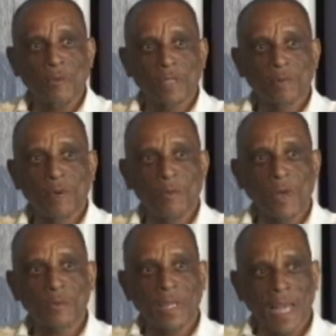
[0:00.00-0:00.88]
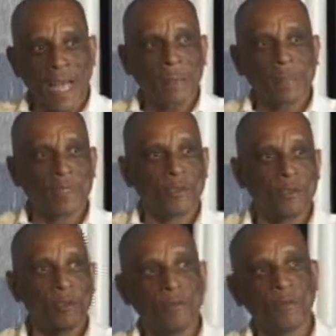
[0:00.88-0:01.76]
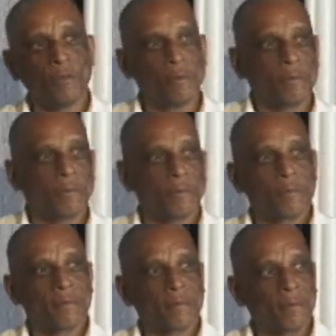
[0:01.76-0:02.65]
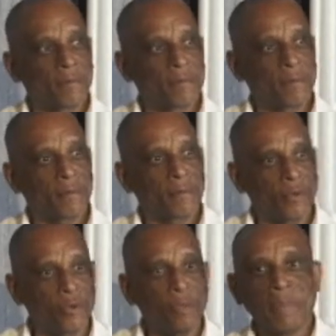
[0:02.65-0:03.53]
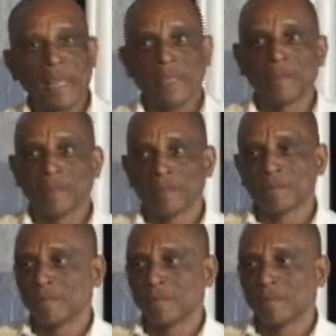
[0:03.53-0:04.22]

what, what, what will happen to, to men?